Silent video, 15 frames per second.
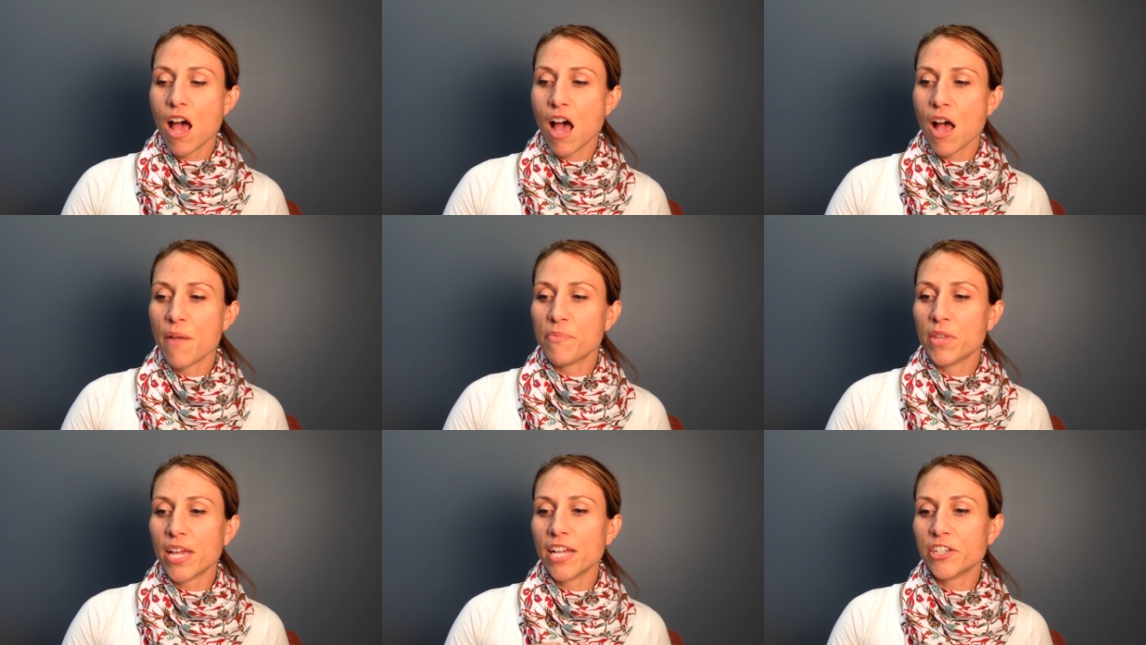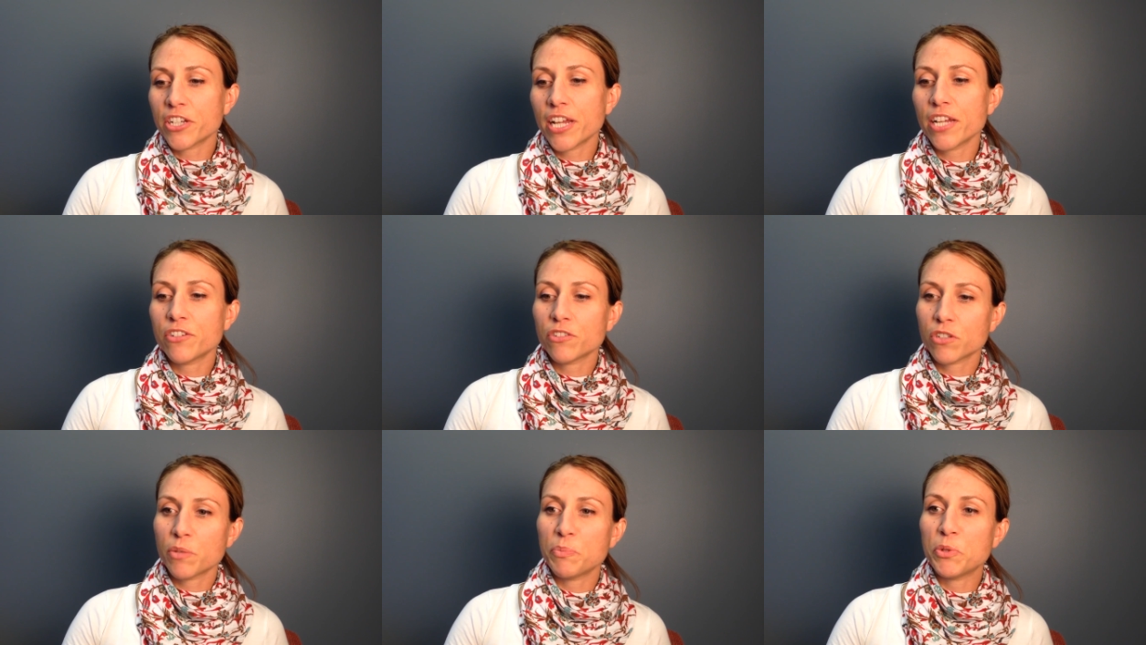Um, the
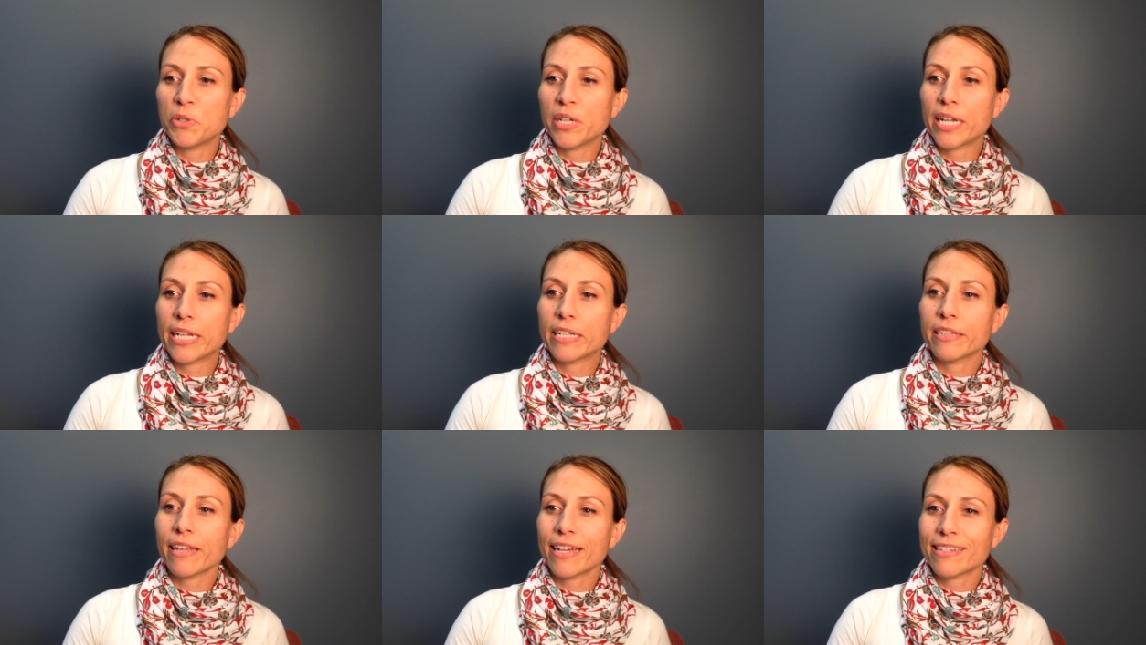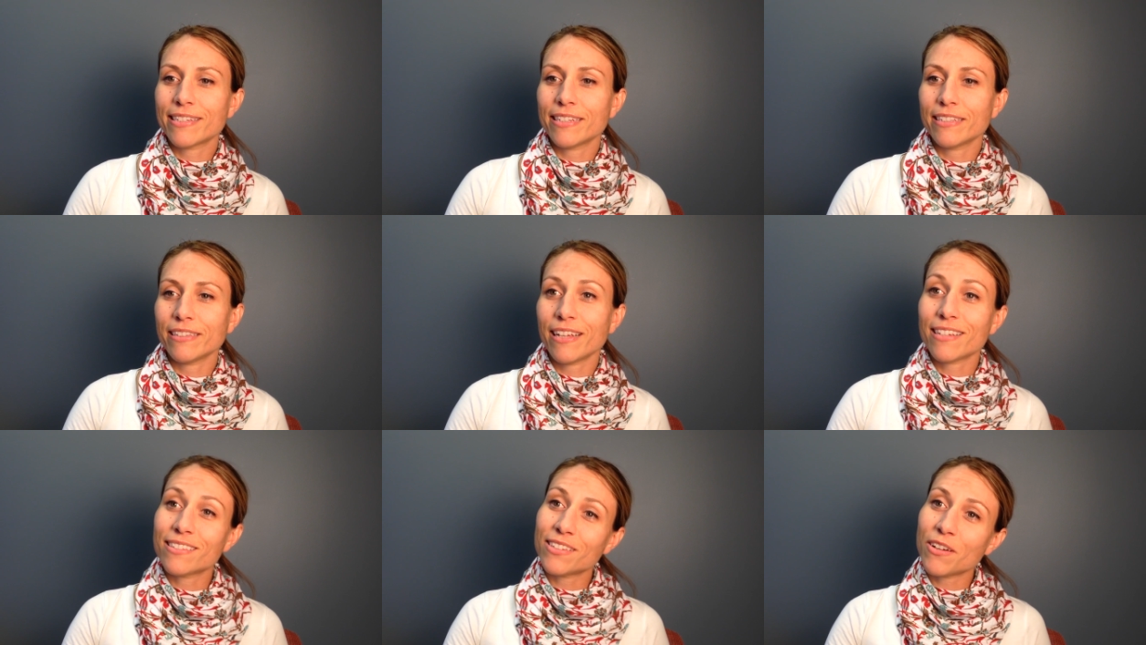educational community likes it
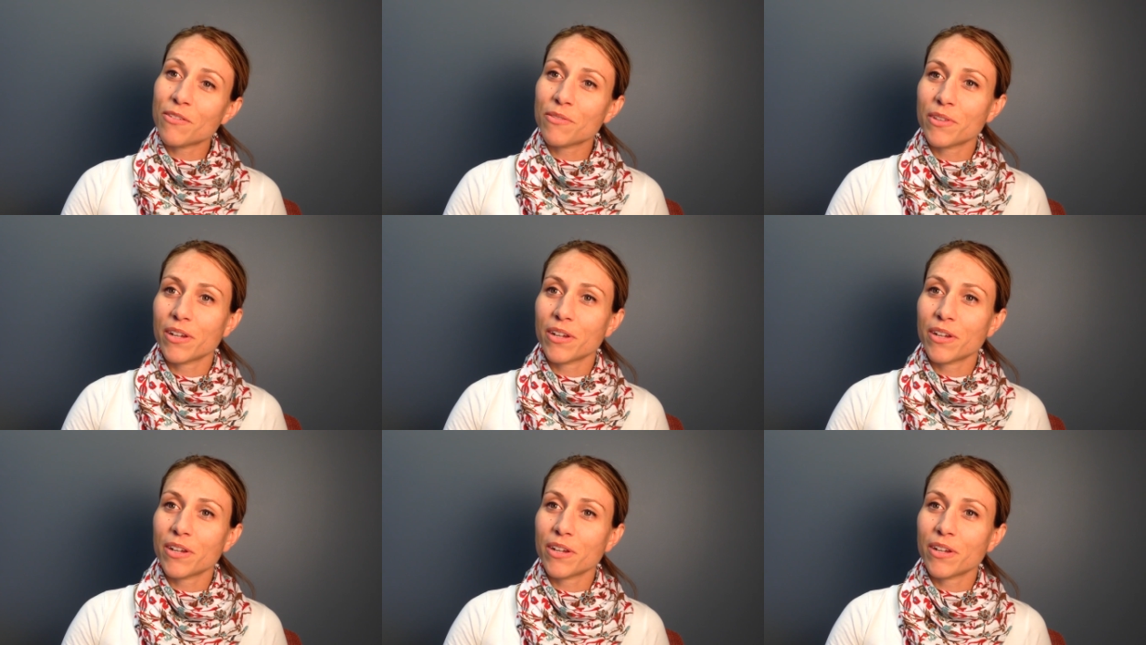less so.